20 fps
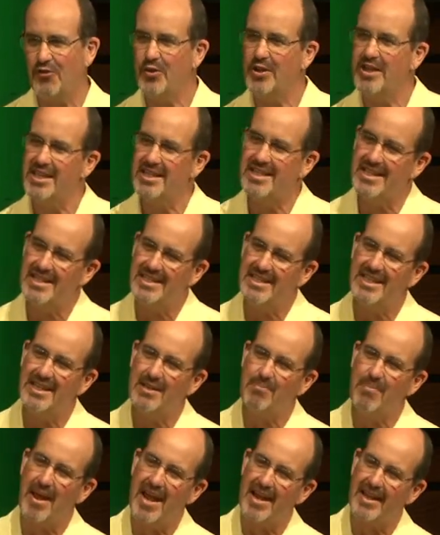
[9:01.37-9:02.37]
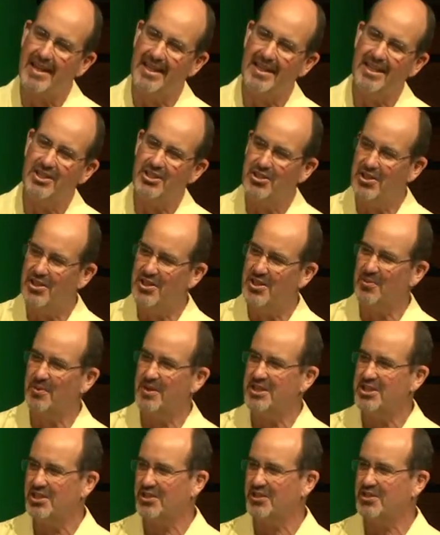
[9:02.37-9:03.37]
we get to dig back into the
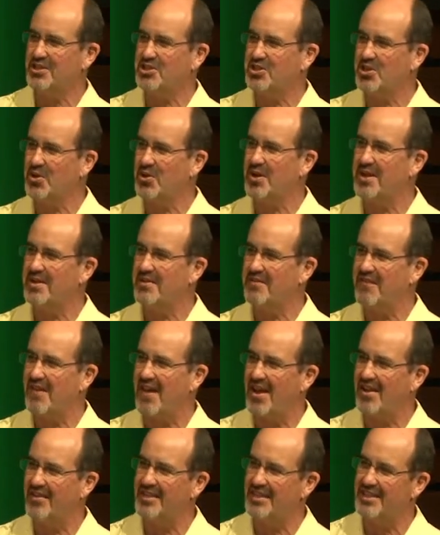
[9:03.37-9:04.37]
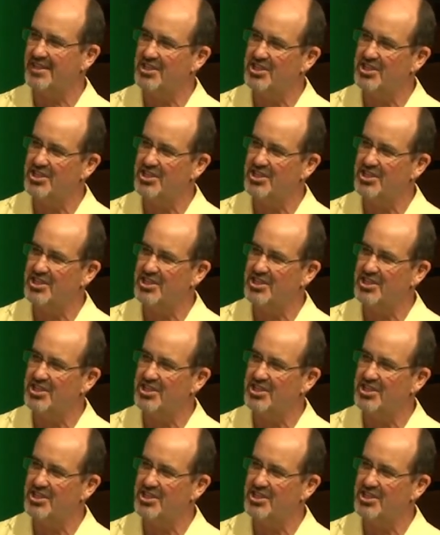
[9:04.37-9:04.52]
original story found in